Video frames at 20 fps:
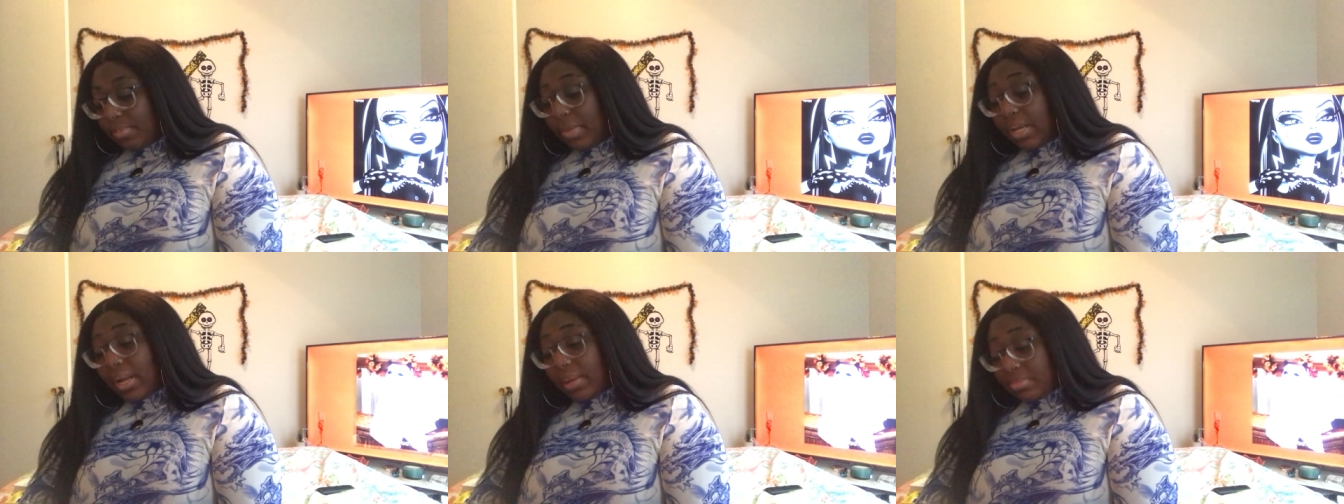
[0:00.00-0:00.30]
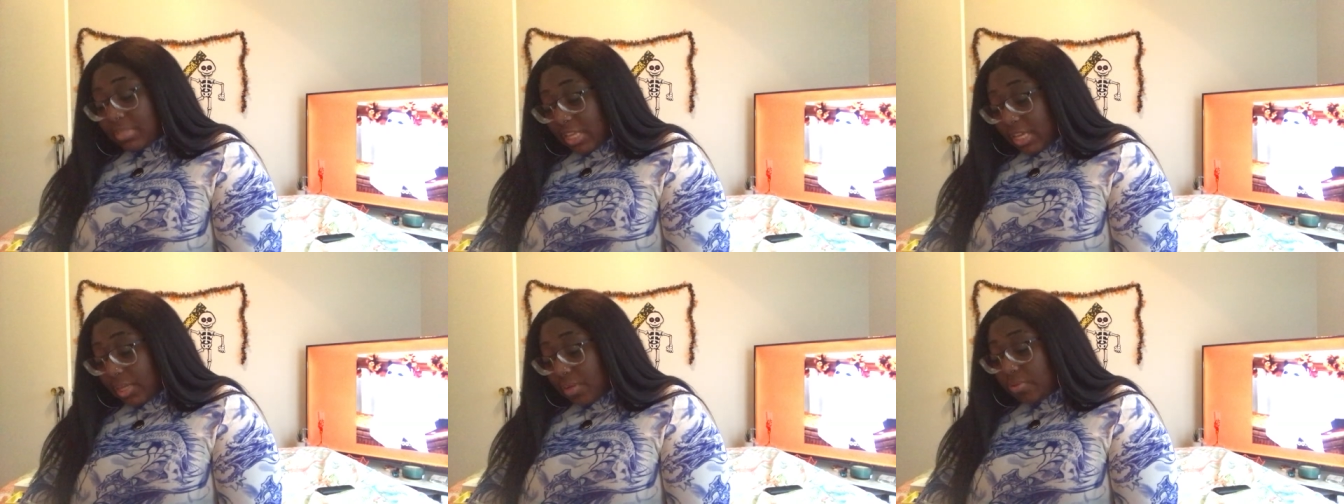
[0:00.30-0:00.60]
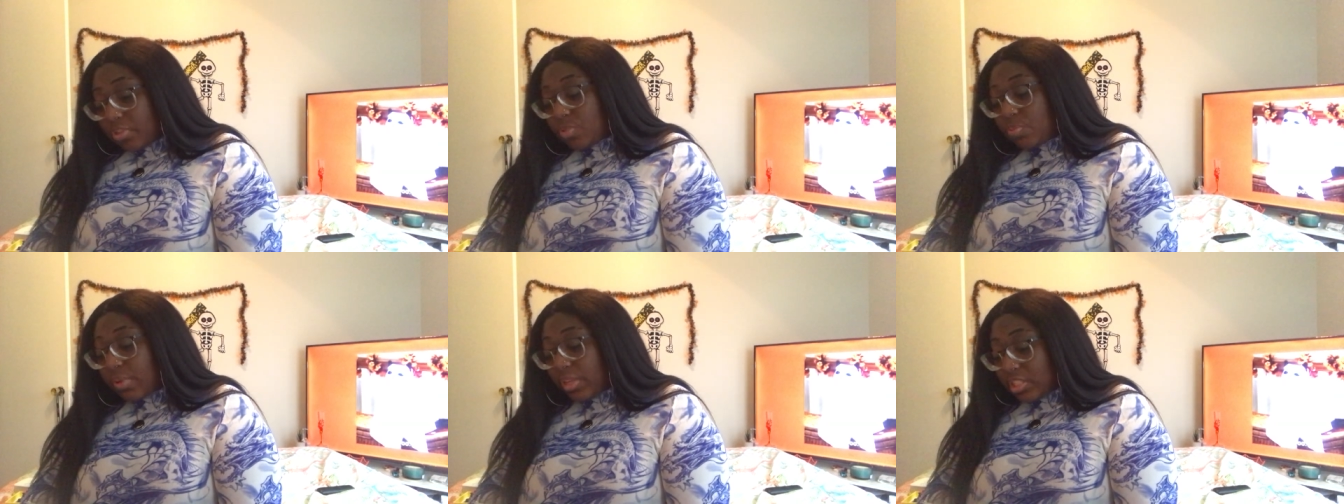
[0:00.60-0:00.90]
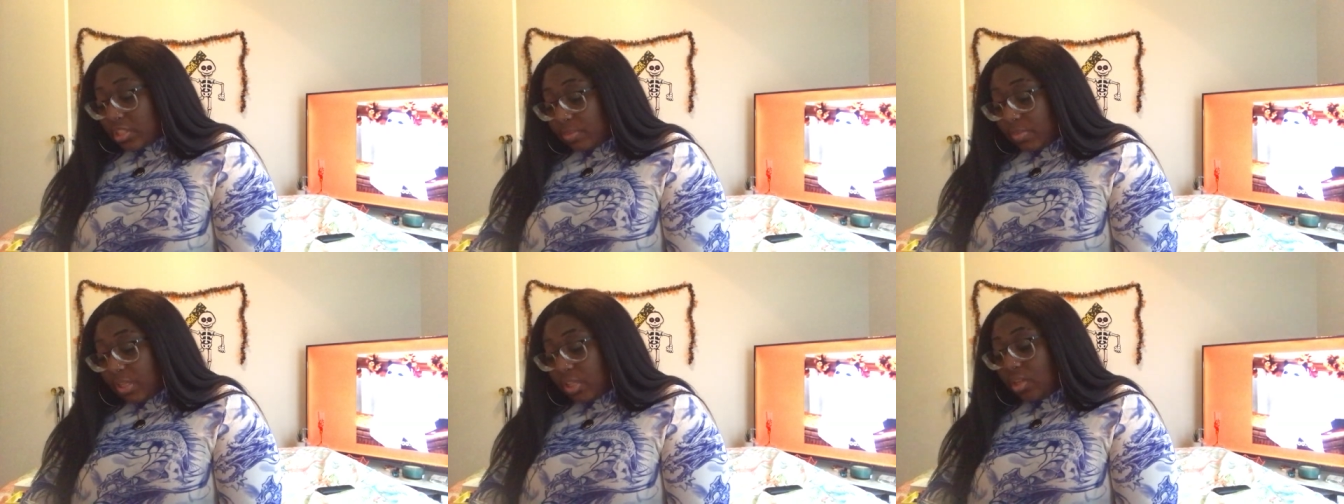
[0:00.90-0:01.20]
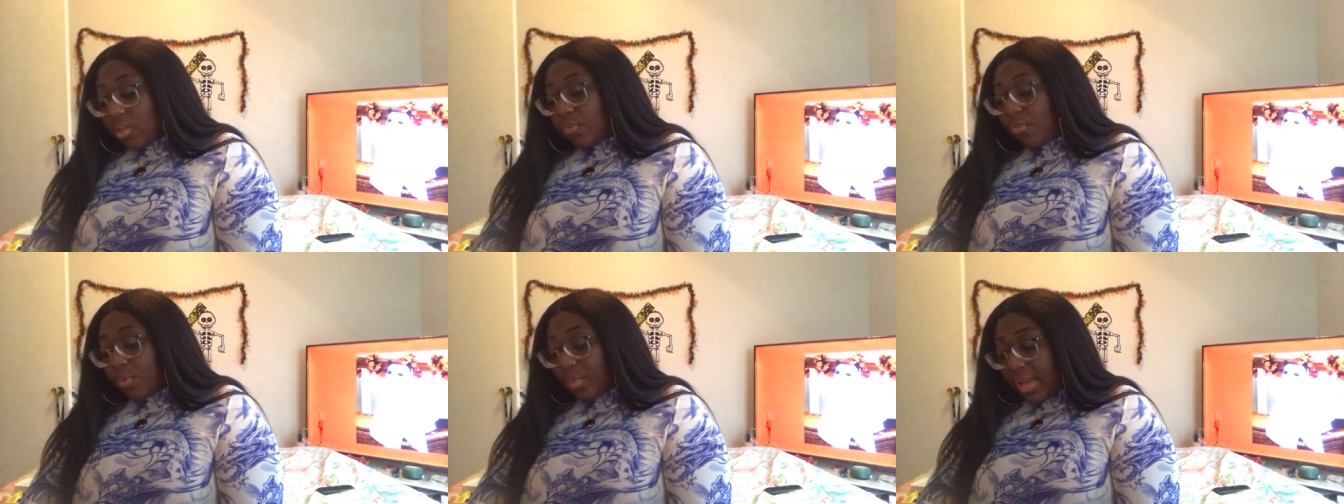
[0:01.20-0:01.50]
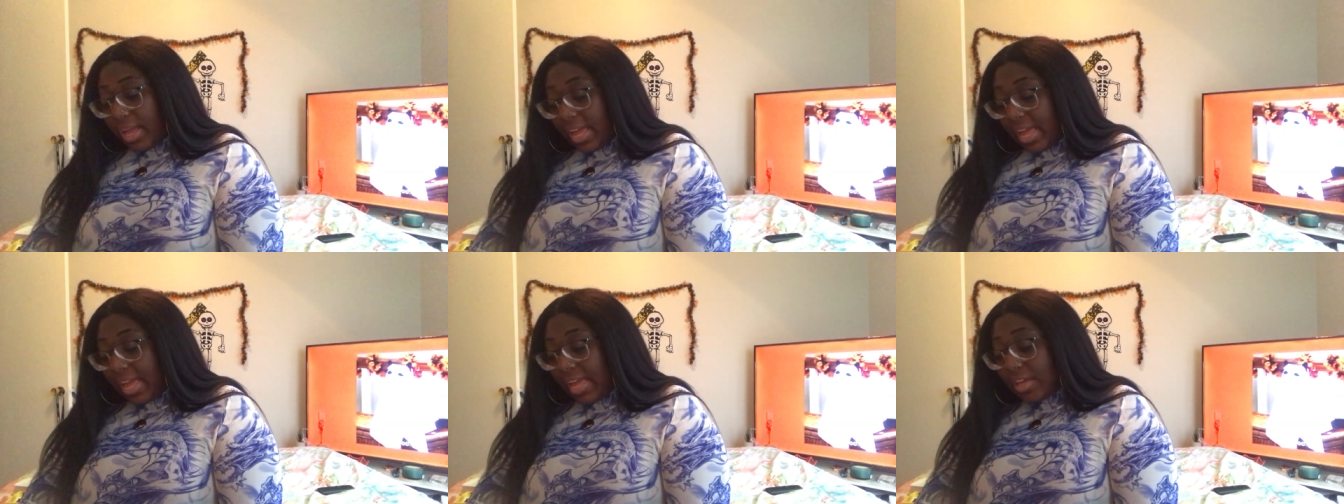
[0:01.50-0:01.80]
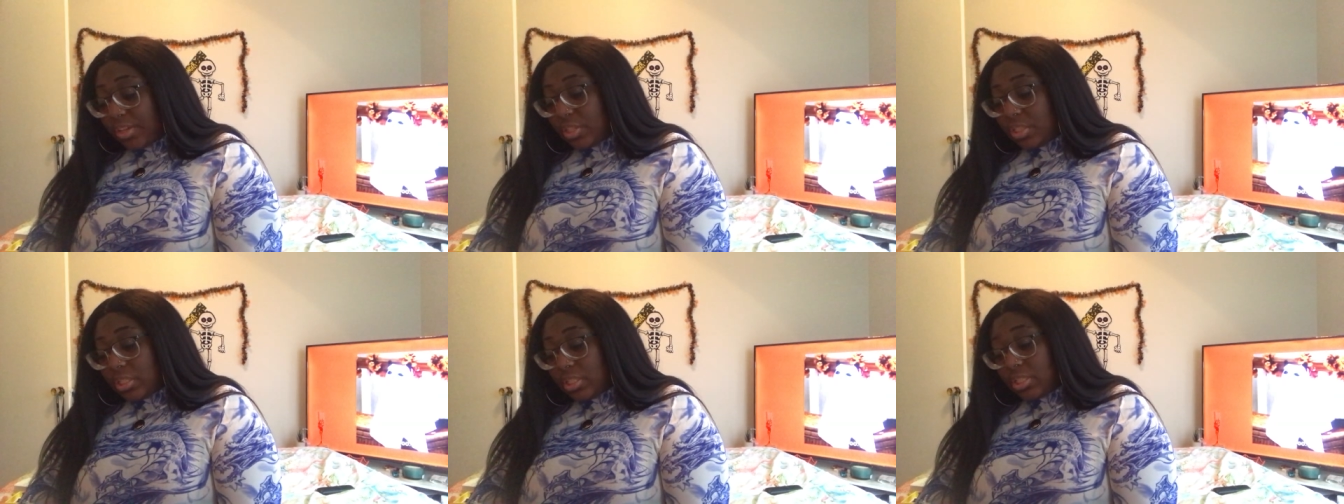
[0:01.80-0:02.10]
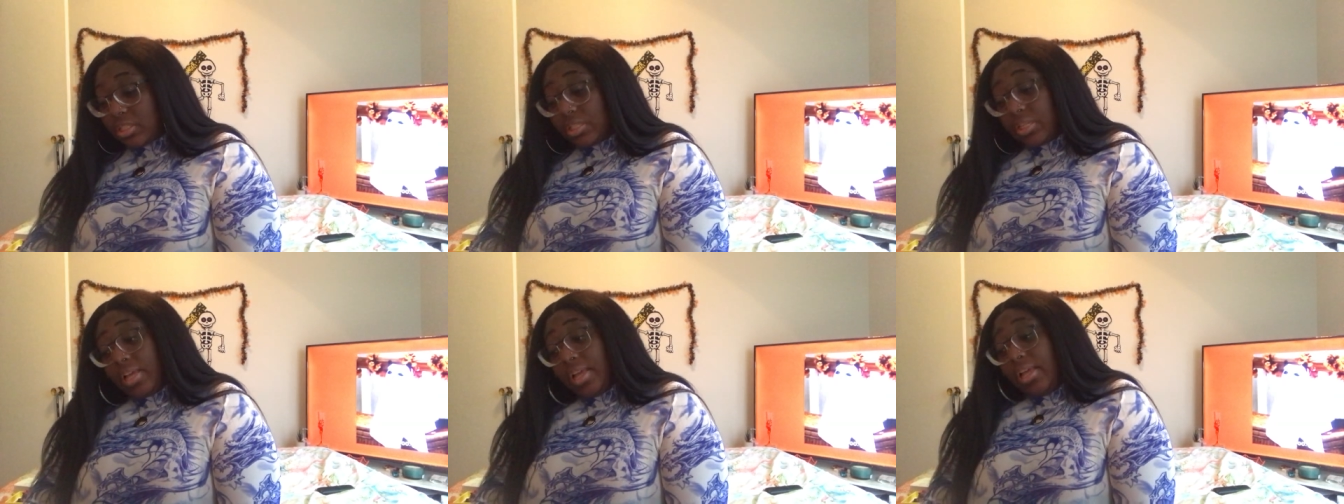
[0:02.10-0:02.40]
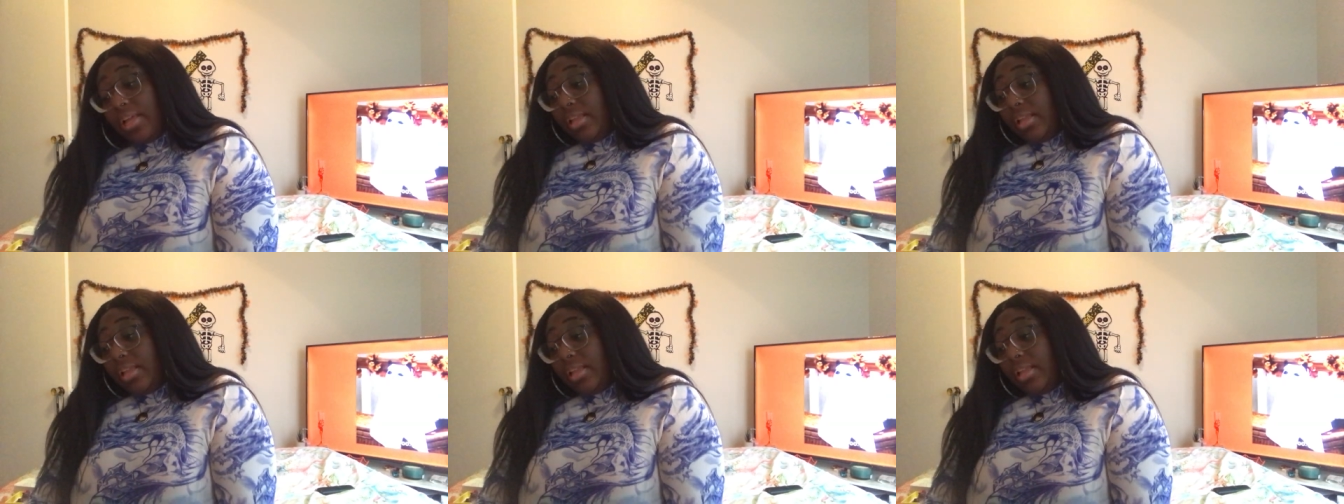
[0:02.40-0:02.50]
but i'm taking responsibility for my actions